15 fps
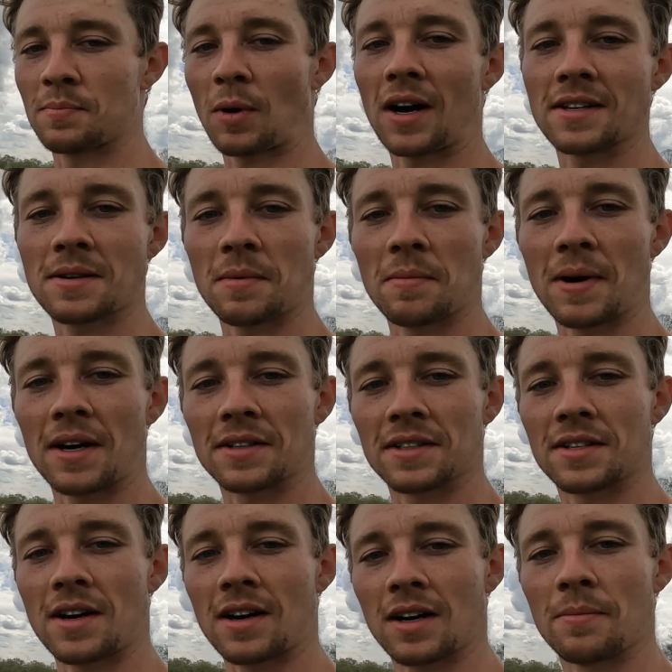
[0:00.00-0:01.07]
price I'm about to
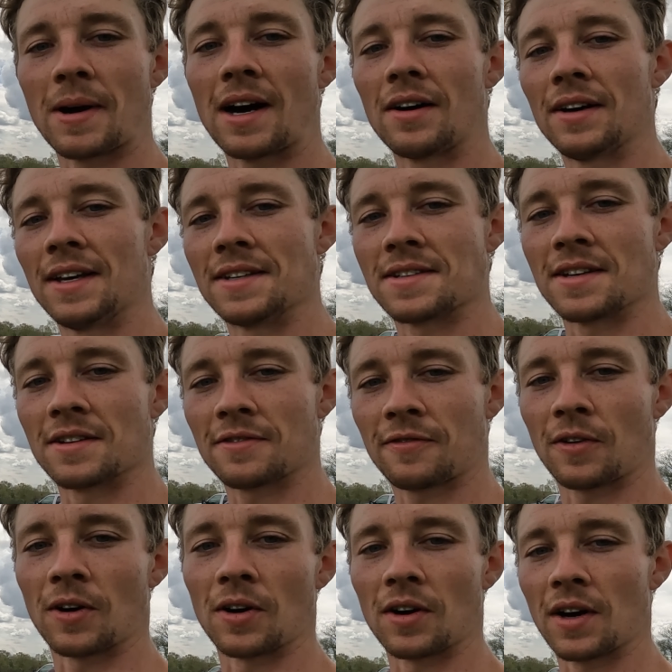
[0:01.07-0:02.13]
talk about isn't
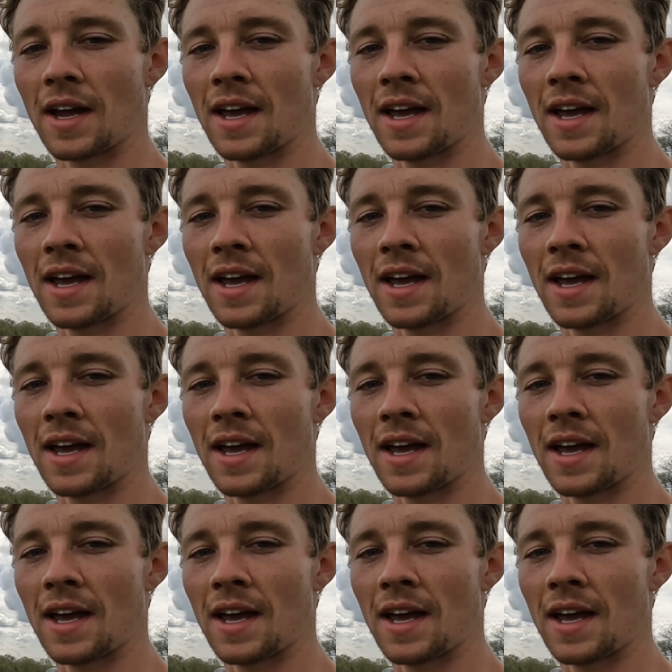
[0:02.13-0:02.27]
for